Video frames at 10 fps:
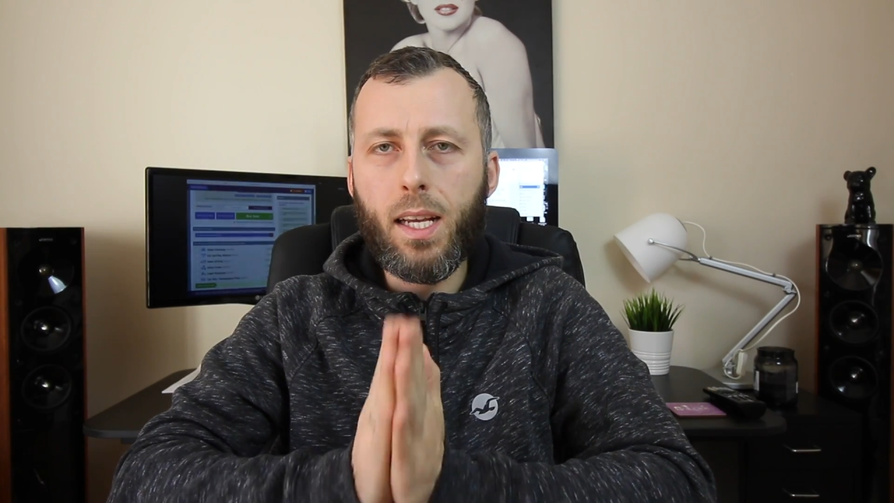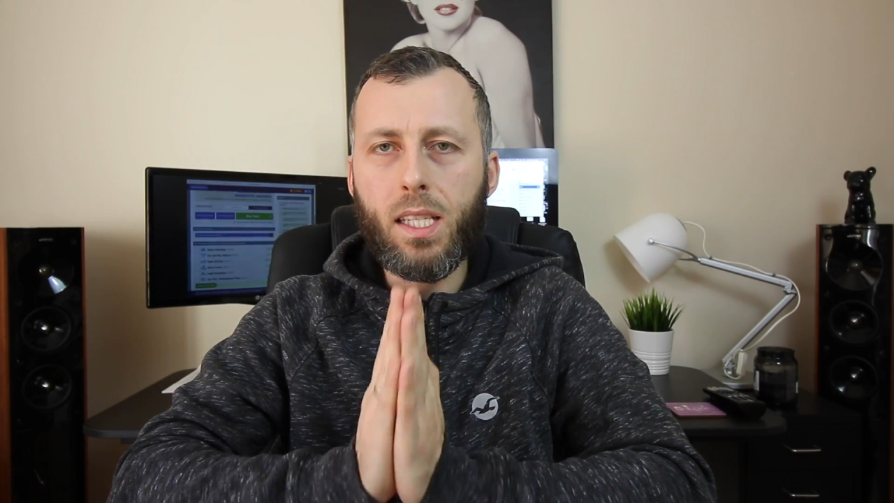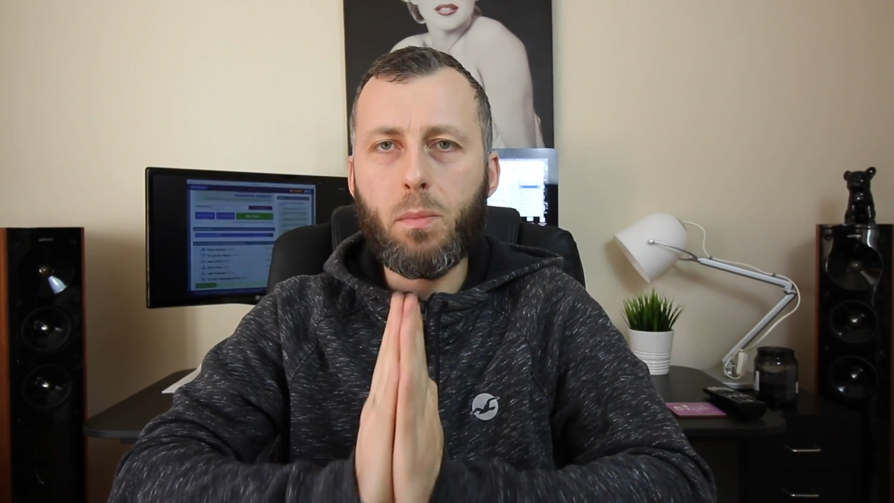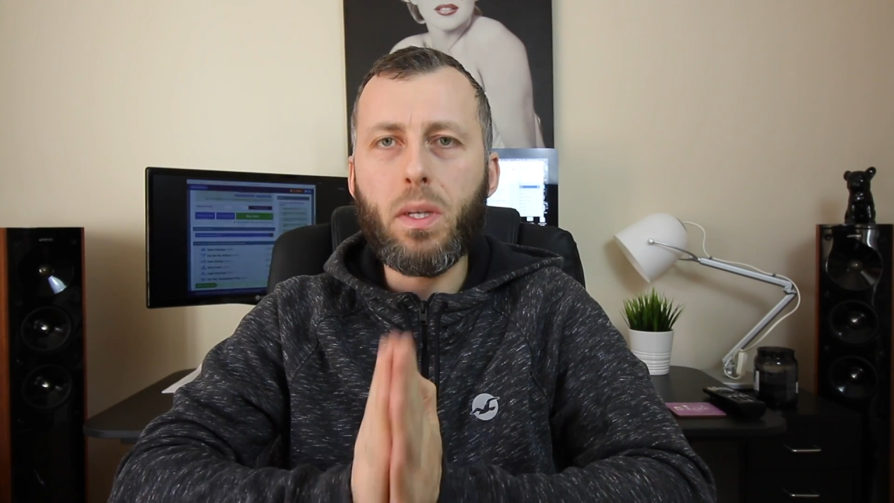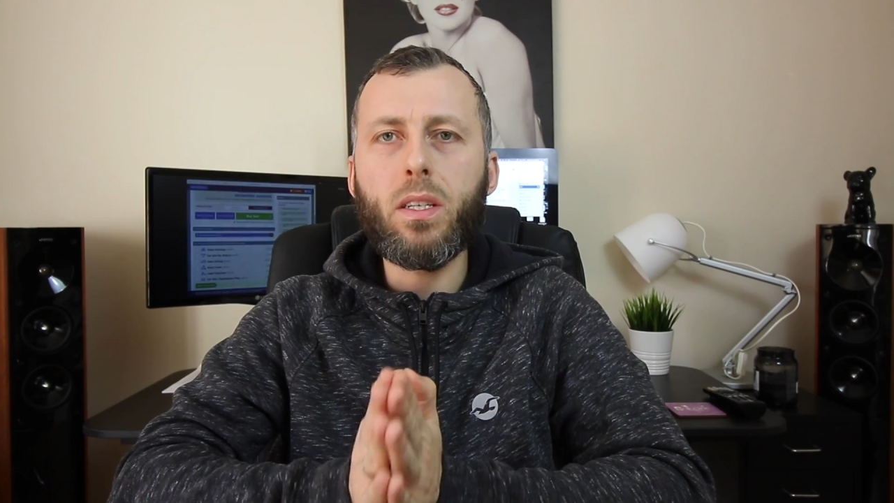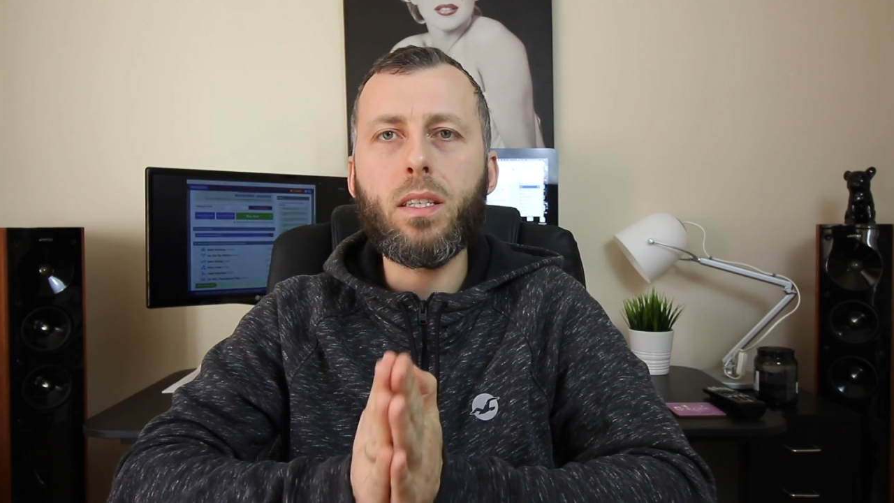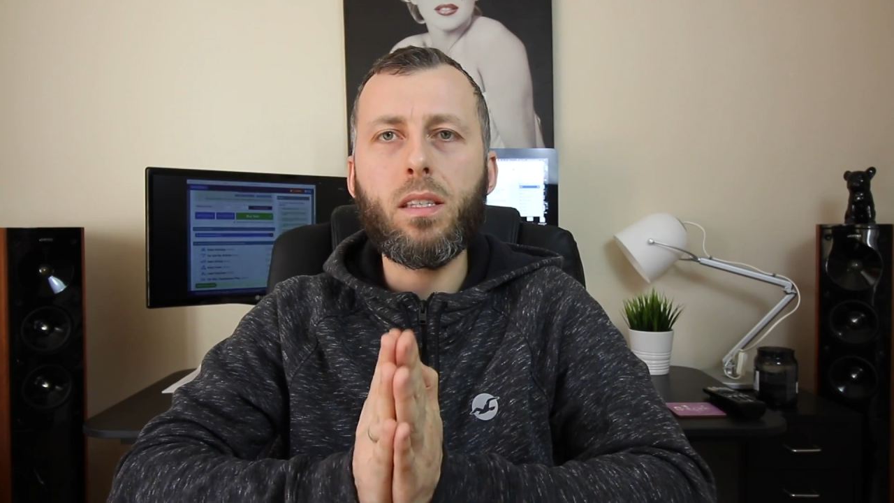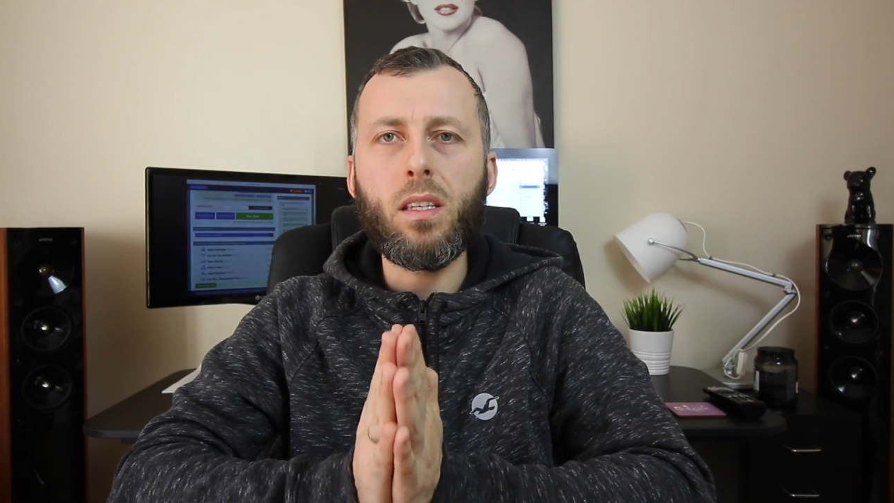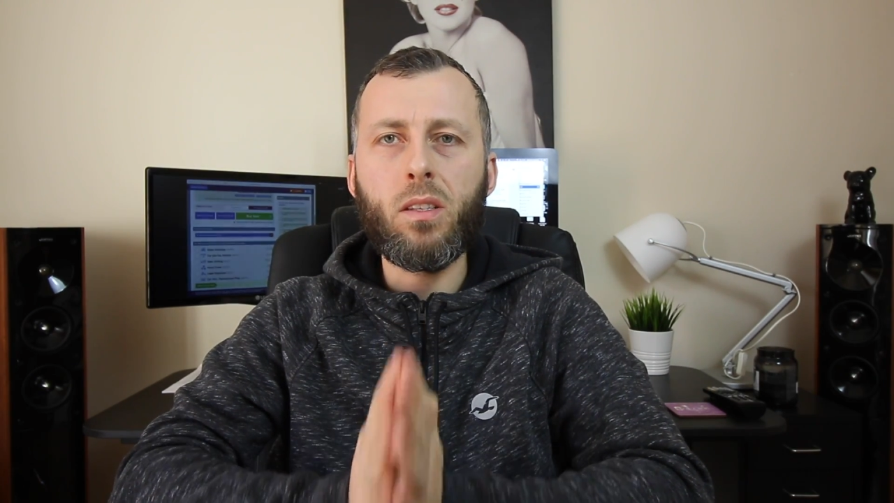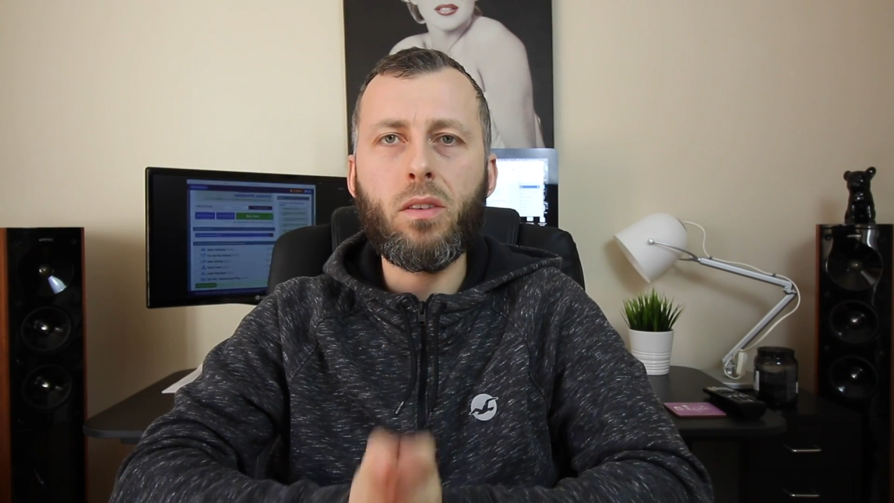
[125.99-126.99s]

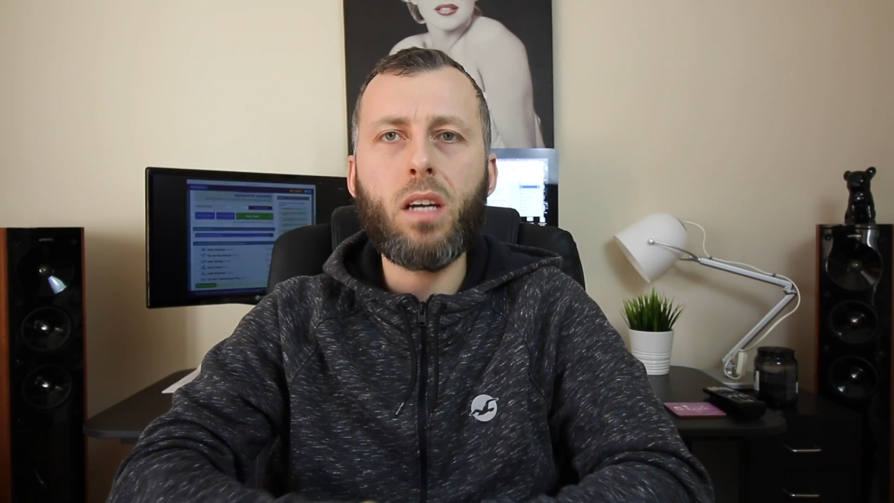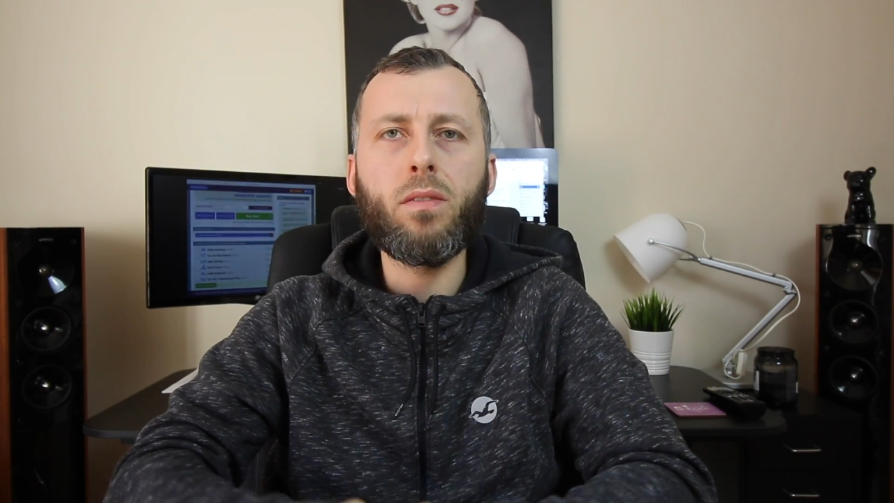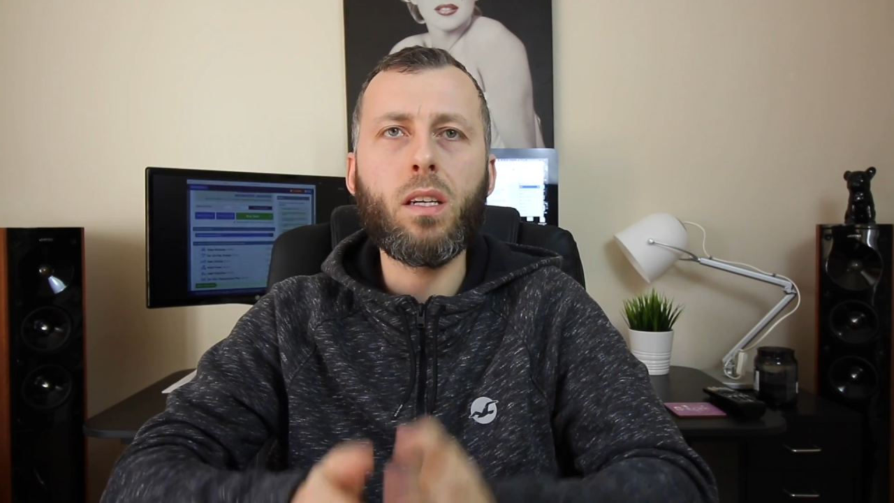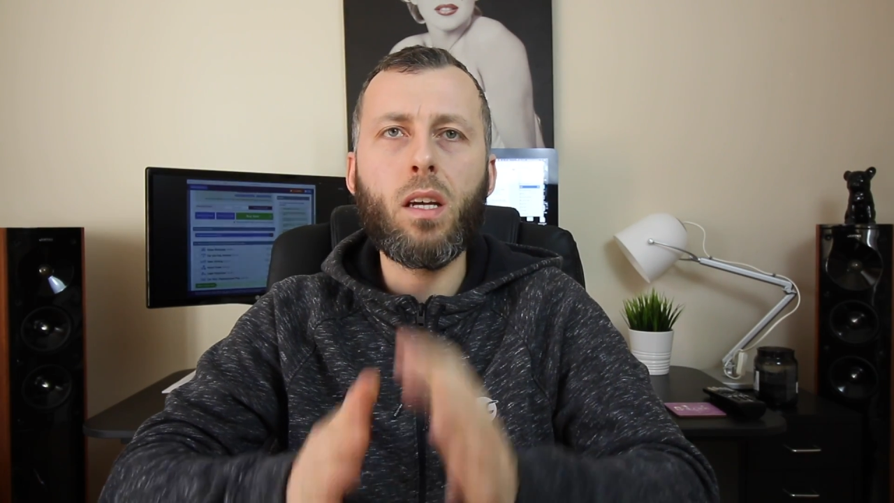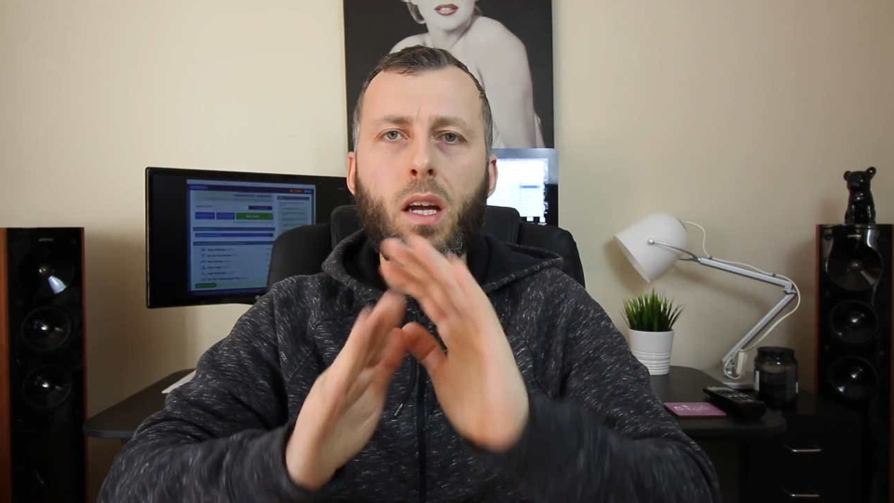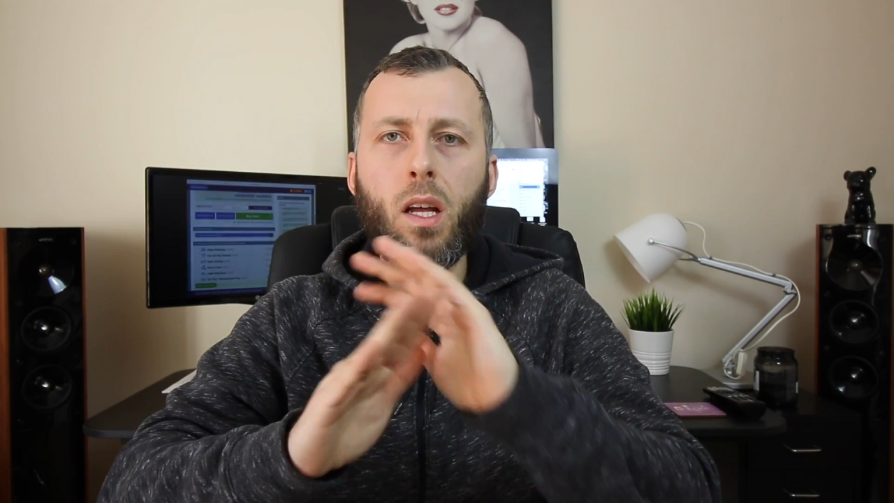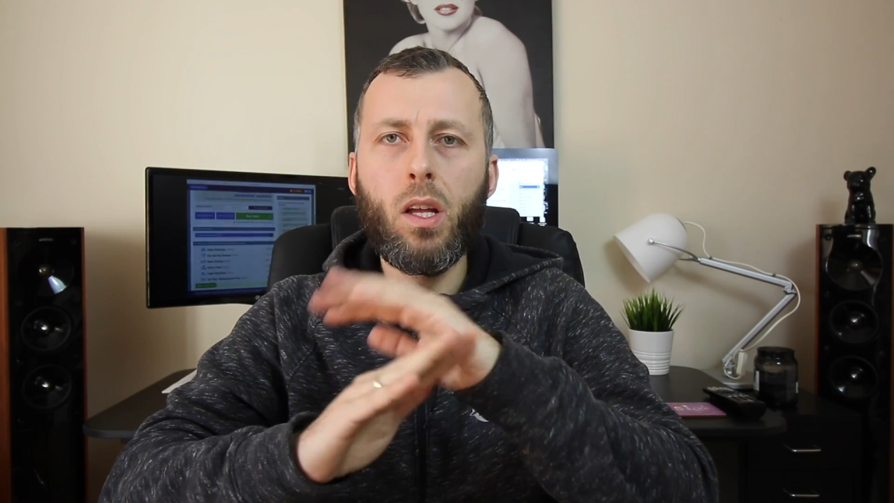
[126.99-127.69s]
experience in driving,